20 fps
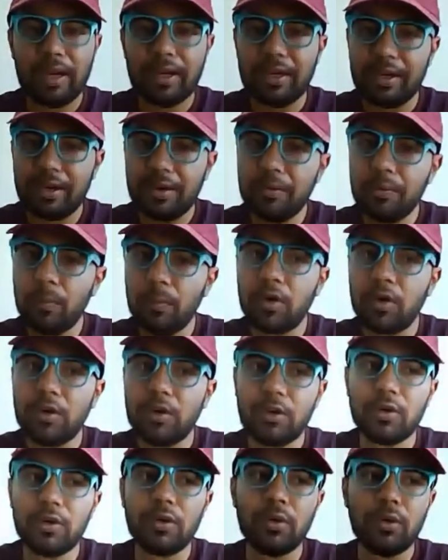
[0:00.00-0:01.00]
I didn't want
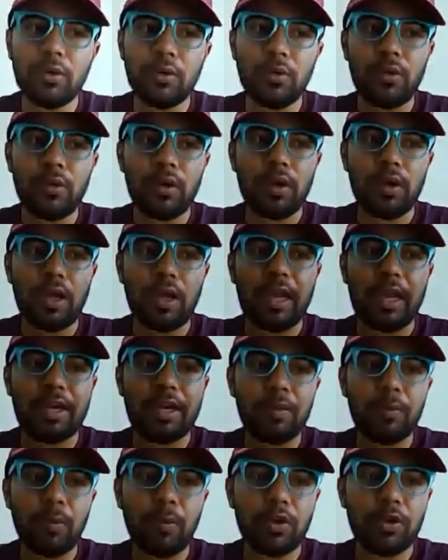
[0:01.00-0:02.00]

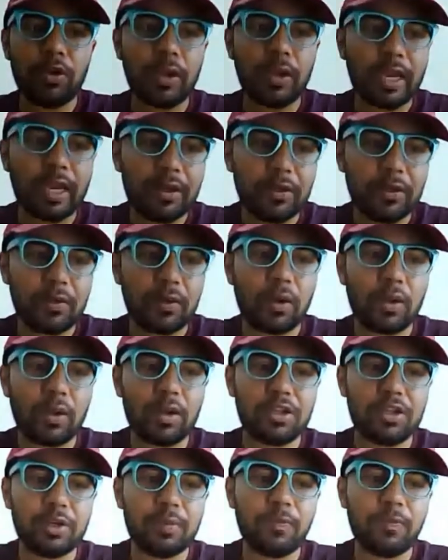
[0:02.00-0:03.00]
to get a
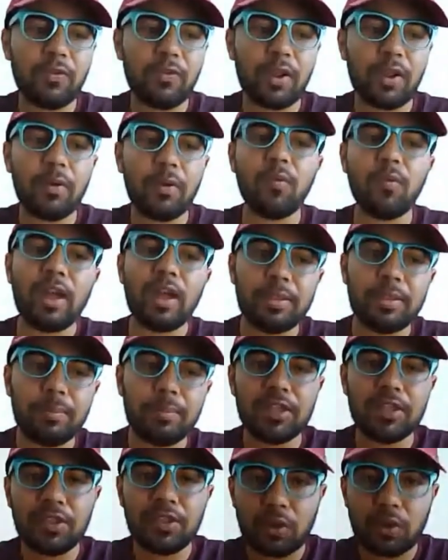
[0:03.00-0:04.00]
scholarship for a 1
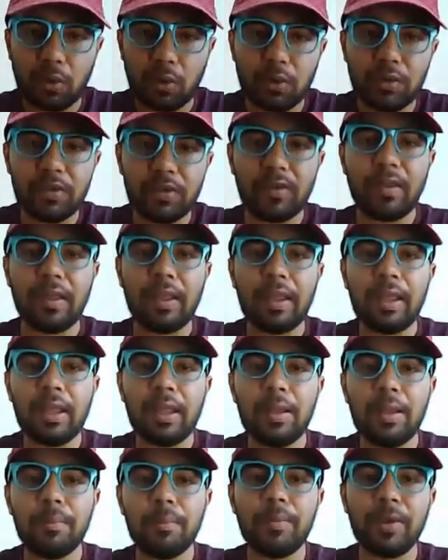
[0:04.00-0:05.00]
month course
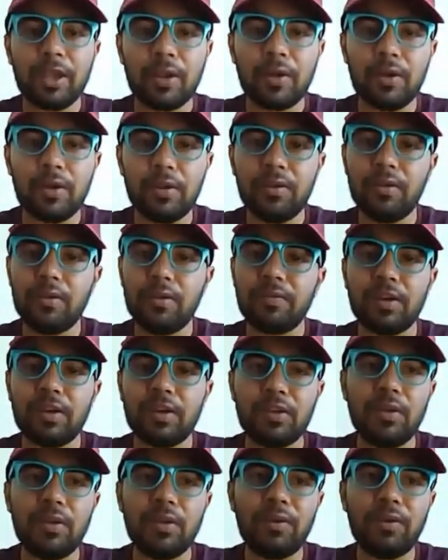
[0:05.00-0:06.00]
because
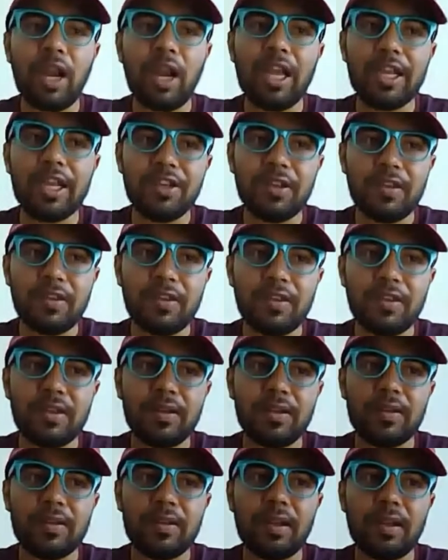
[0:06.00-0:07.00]
first of all, I
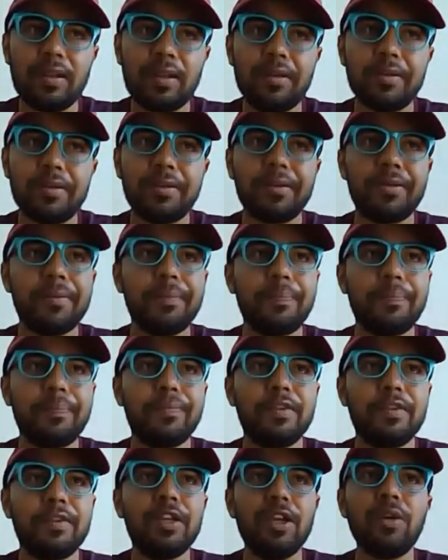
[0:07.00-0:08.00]
just
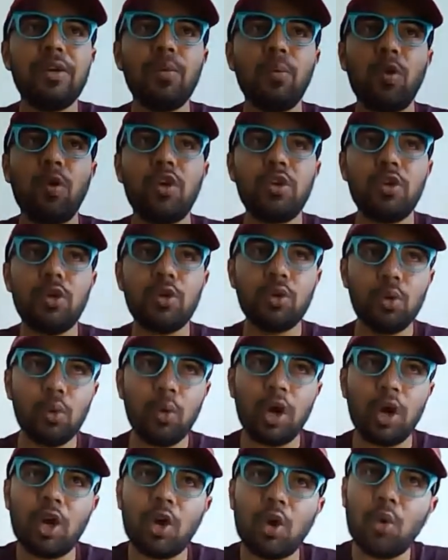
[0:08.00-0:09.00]
didn't want to do
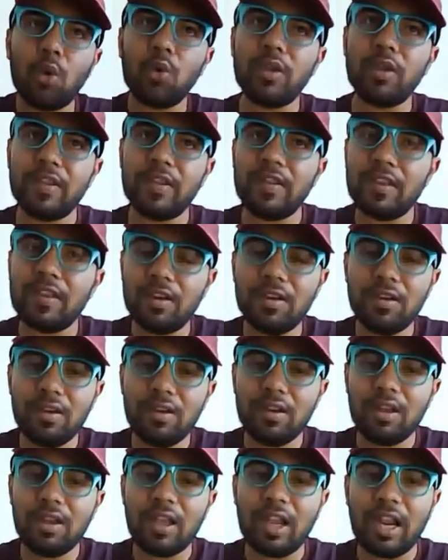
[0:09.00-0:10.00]
a course here
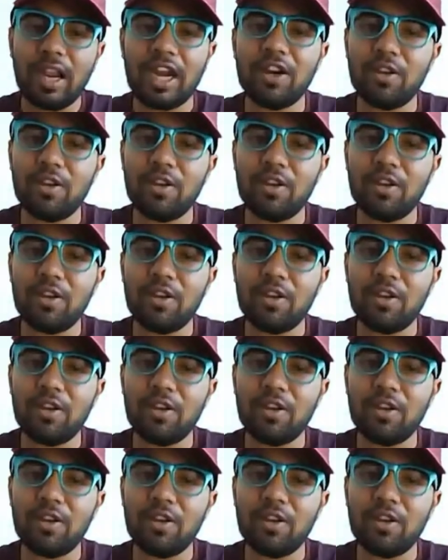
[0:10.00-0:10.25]
and